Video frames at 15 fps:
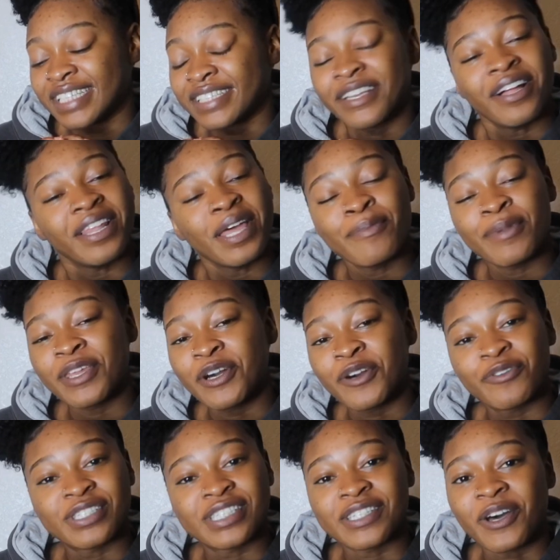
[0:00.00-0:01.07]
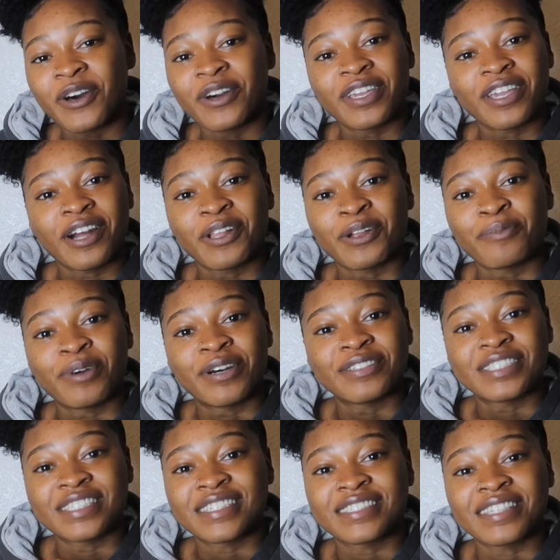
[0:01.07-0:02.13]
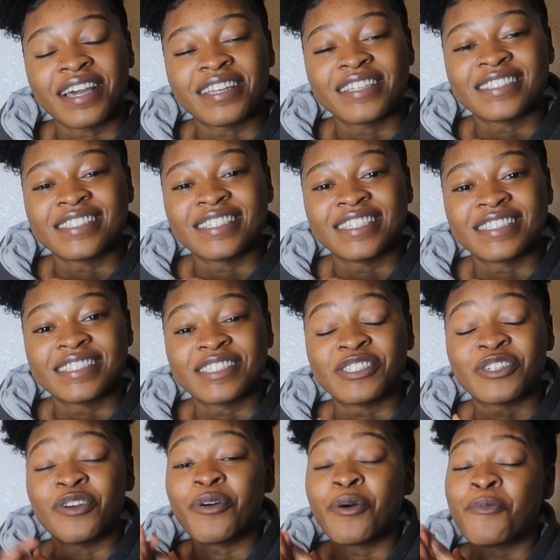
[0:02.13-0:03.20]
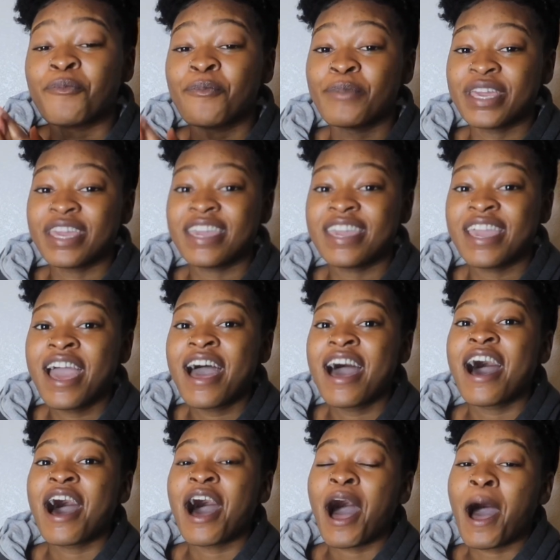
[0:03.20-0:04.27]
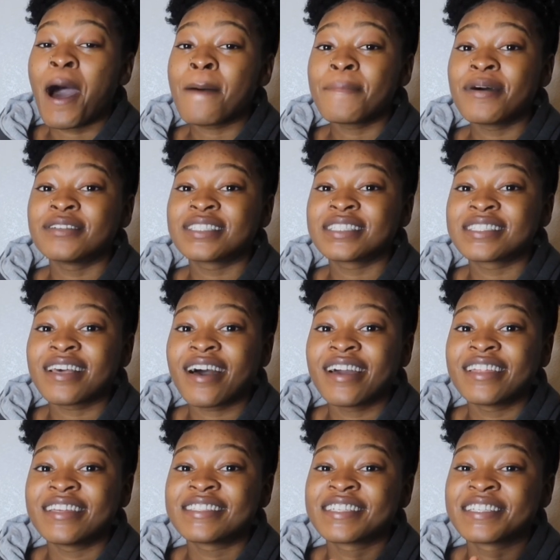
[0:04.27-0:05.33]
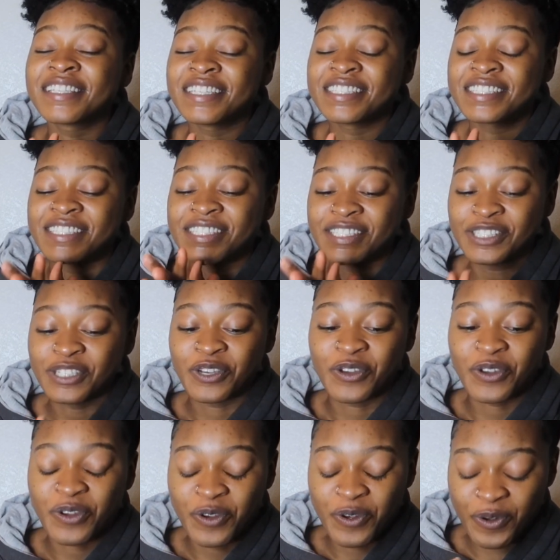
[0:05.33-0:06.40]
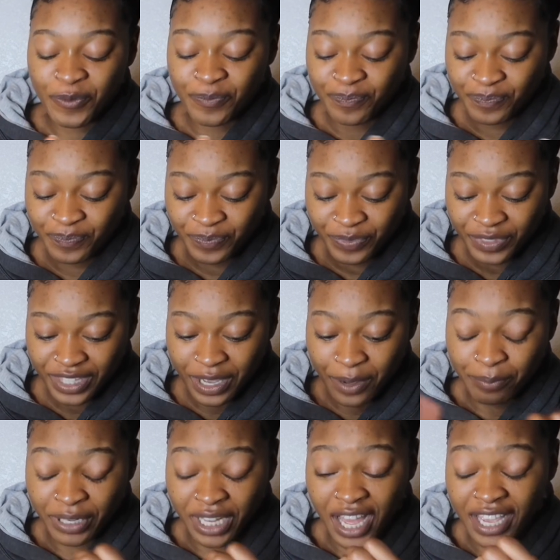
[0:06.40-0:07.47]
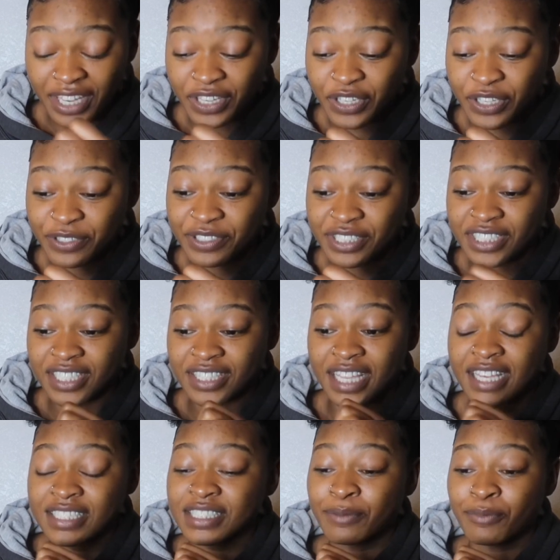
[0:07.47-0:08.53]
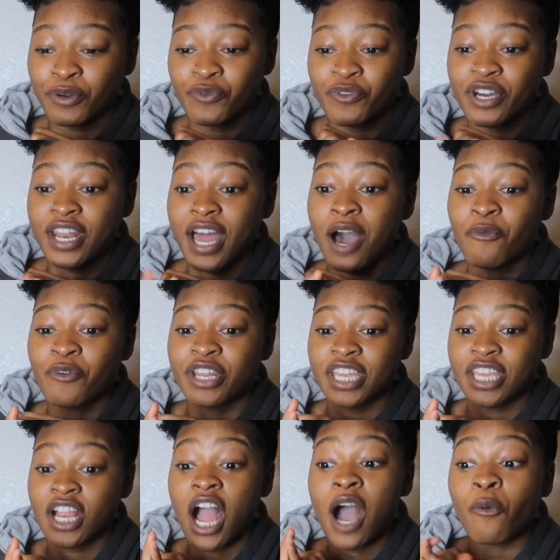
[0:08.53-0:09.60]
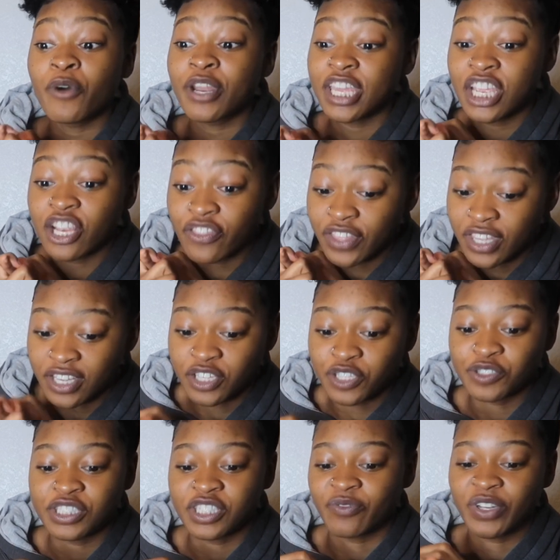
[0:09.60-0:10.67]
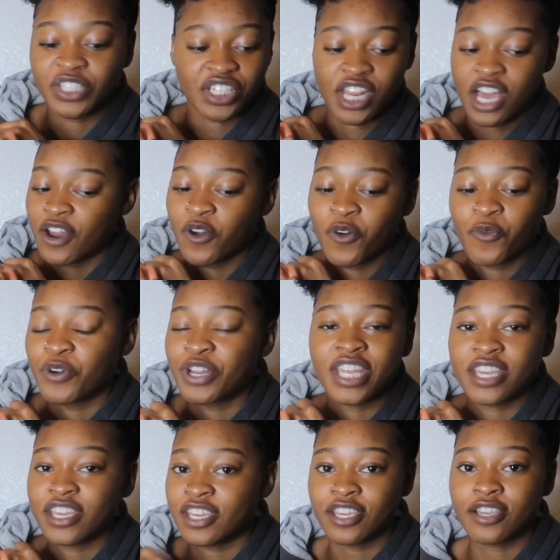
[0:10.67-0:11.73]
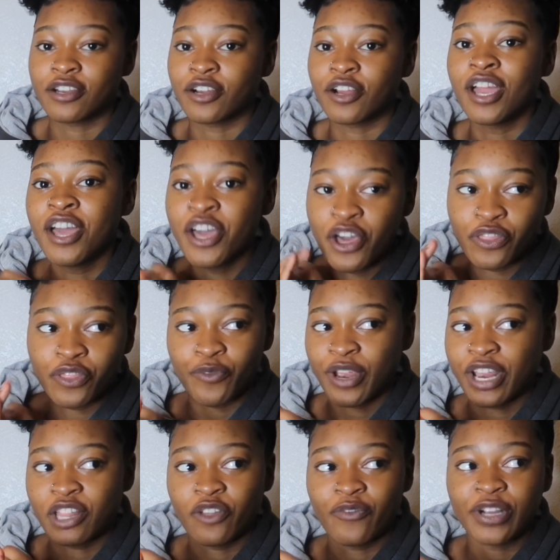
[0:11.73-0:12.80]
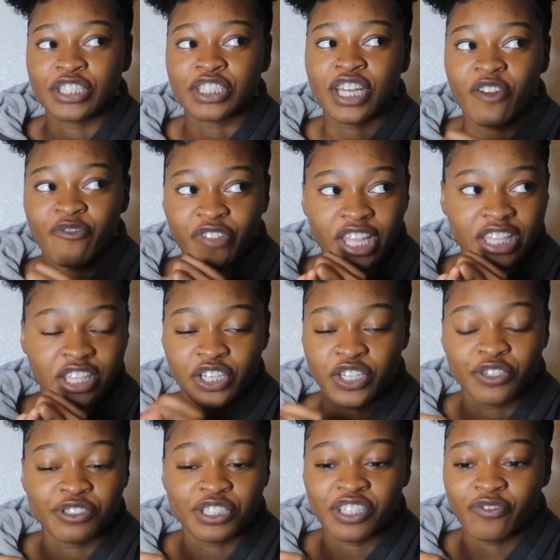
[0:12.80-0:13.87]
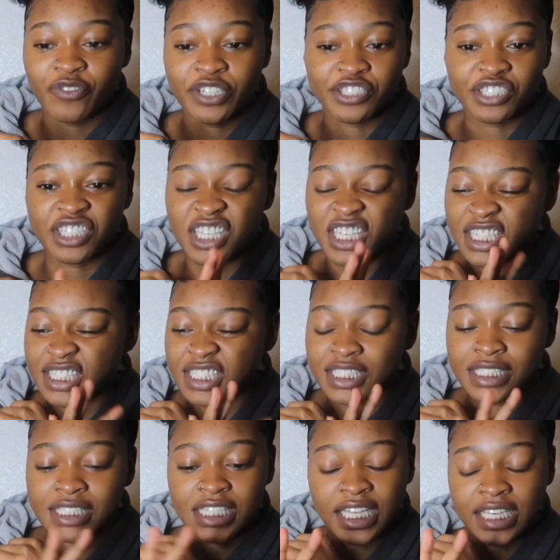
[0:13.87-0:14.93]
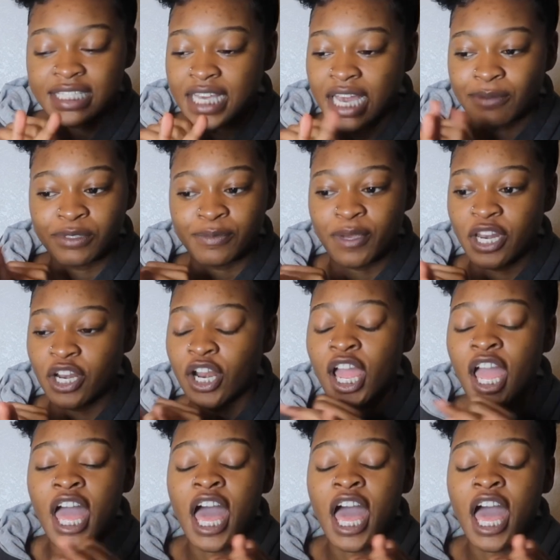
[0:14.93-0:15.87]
Y'all let me know what song y'all are most excited to listen to. Me, I'm most excited to listen to Blind Acoustic. That's number one. I want to hear the acoustic version. I don't want to hear the regular version. I feel like the acoustic version is 10 times better.